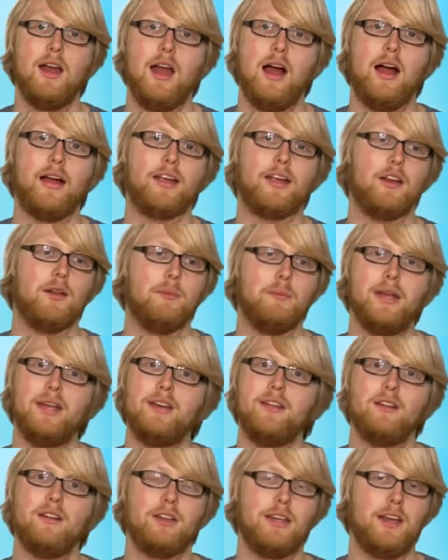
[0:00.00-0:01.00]
I can
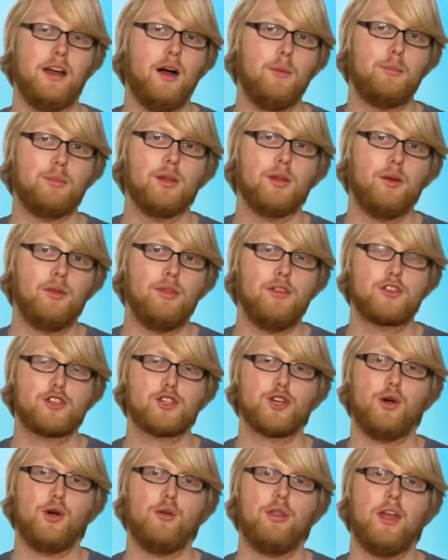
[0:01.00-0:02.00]
immediately upload the
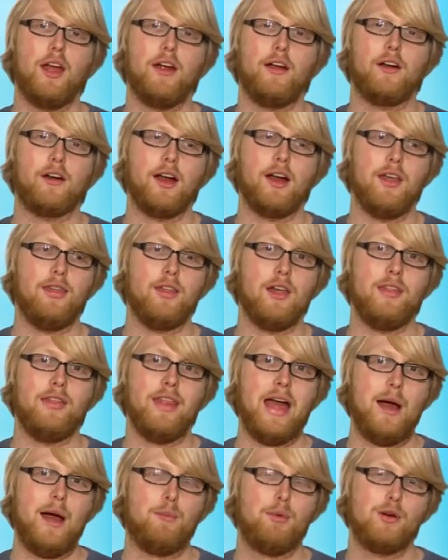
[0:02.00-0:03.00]
show there, and then
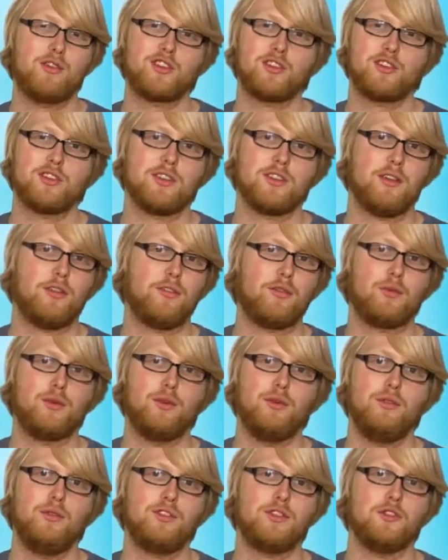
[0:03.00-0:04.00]
that pushes it
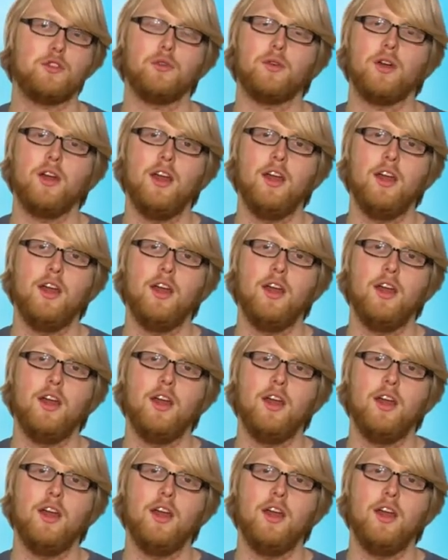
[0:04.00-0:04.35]
through to,